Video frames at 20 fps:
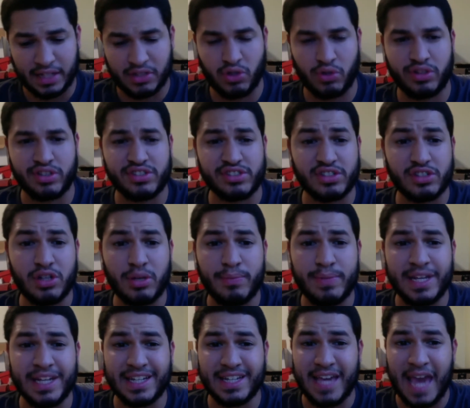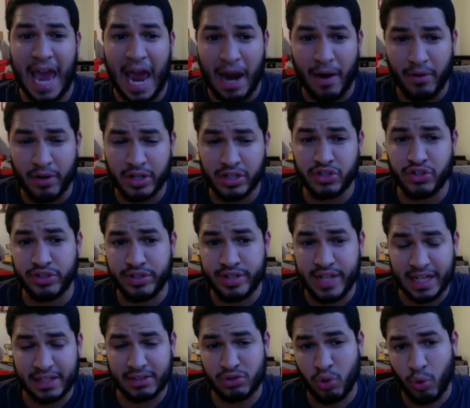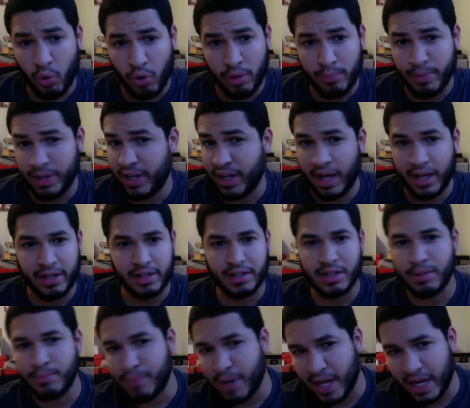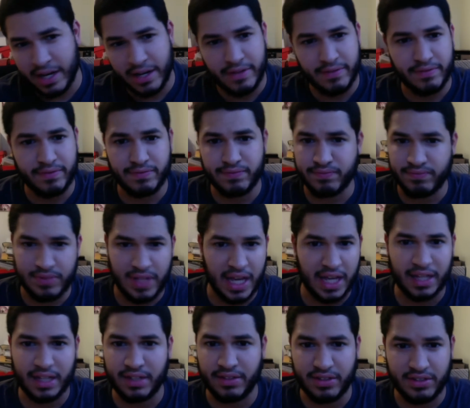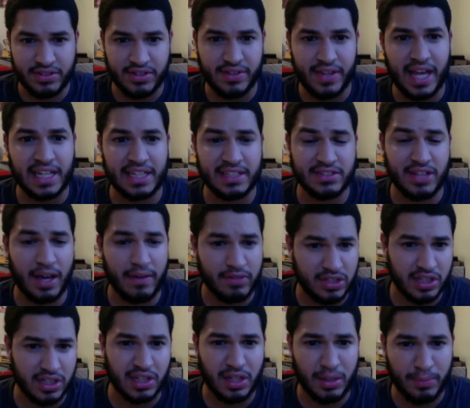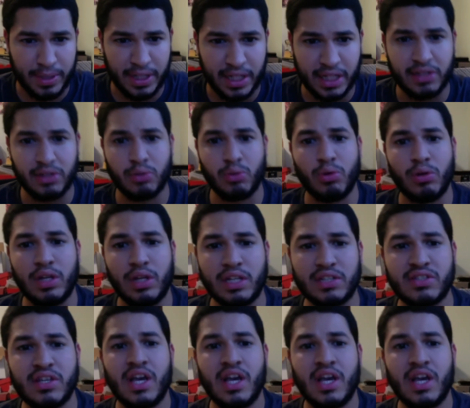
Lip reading: So this is going to be a character deck tournament, not a competitive deck and this and that. It's obviously going to be in Duel Links.